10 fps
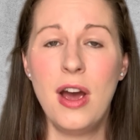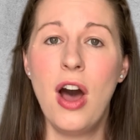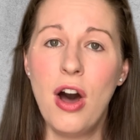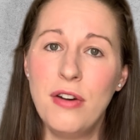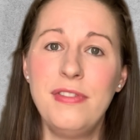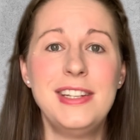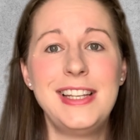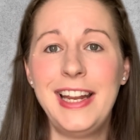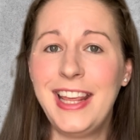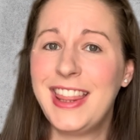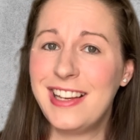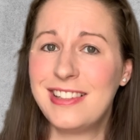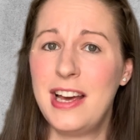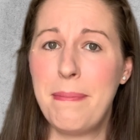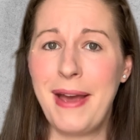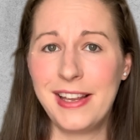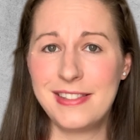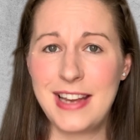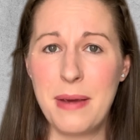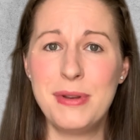Obviously, things like bank
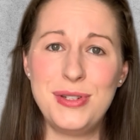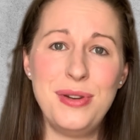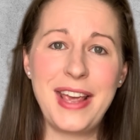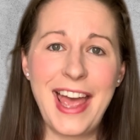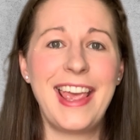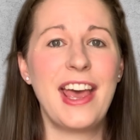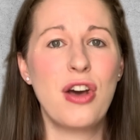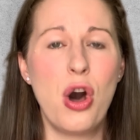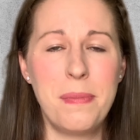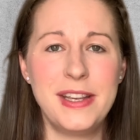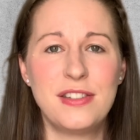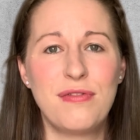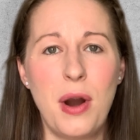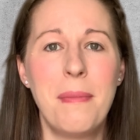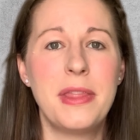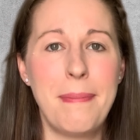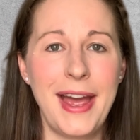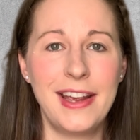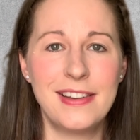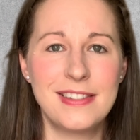statements, you can get copies from the
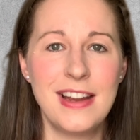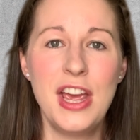banks.